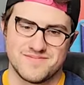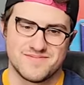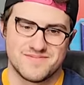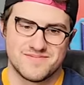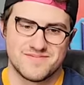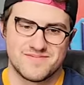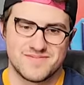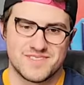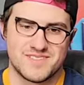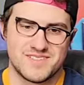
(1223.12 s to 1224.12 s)

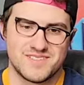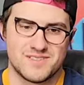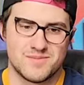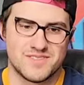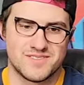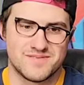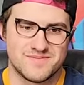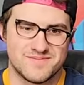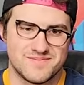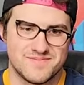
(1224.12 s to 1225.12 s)

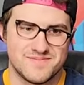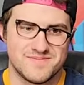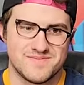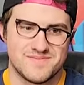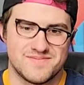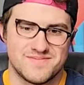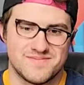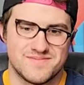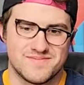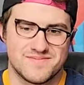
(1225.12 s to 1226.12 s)

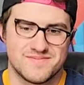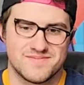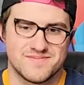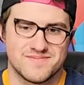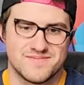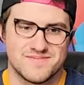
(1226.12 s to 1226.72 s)
(silent)